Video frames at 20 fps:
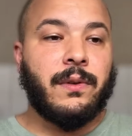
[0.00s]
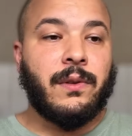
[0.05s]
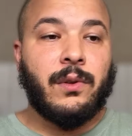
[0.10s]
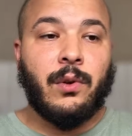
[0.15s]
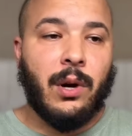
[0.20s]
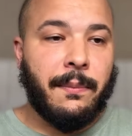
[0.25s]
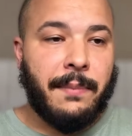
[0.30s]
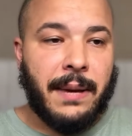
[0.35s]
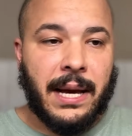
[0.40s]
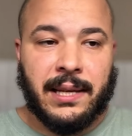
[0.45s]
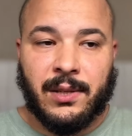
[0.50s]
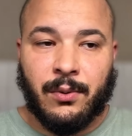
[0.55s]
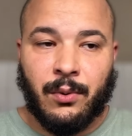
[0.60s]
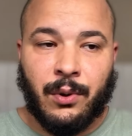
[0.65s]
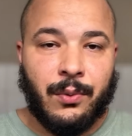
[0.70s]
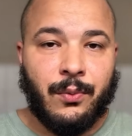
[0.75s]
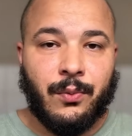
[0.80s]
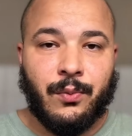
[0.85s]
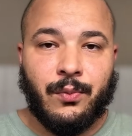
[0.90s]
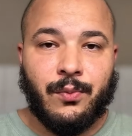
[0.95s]
Going back to
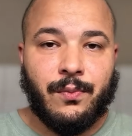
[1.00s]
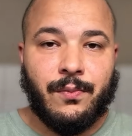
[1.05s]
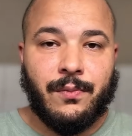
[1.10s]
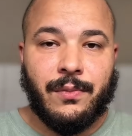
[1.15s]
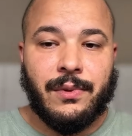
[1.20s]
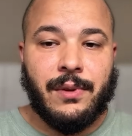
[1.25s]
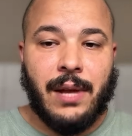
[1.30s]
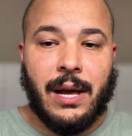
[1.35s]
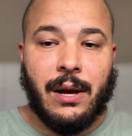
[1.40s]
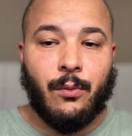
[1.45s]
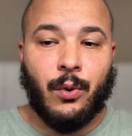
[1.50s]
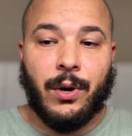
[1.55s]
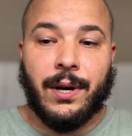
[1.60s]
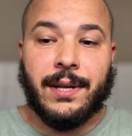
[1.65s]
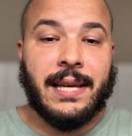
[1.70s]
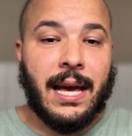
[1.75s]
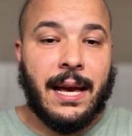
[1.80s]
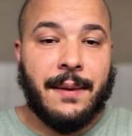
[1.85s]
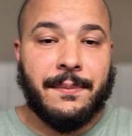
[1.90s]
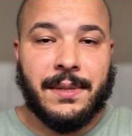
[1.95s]
what
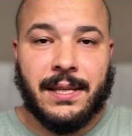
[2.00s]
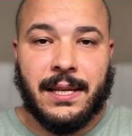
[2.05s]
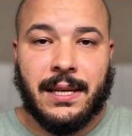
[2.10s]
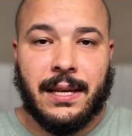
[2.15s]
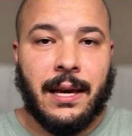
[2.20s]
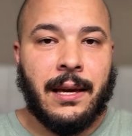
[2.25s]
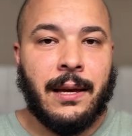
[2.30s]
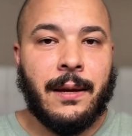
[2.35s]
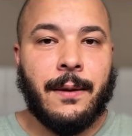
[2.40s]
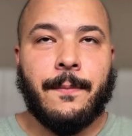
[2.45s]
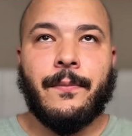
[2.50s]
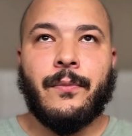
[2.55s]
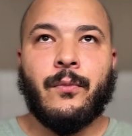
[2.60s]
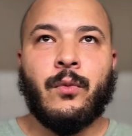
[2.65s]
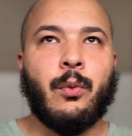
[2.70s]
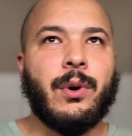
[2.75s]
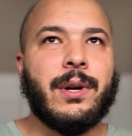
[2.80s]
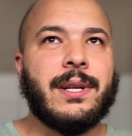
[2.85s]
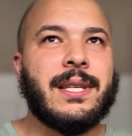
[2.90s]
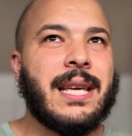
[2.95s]
works at MCA,
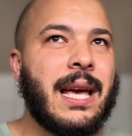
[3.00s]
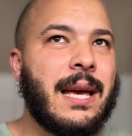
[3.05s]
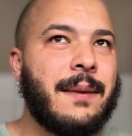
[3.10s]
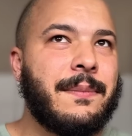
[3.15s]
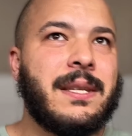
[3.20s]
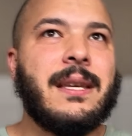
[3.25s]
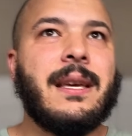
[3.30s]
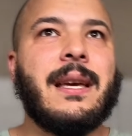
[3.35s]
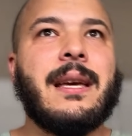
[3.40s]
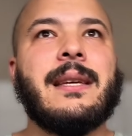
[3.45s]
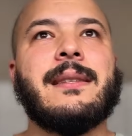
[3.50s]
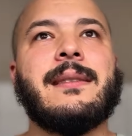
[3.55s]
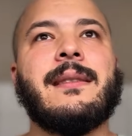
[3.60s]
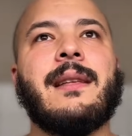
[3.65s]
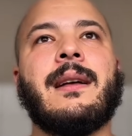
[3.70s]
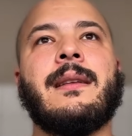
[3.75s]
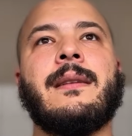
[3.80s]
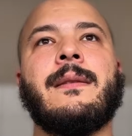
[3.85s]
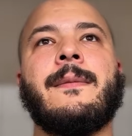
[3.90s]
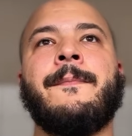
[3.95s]
what works at MCA is
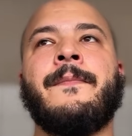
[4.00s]
not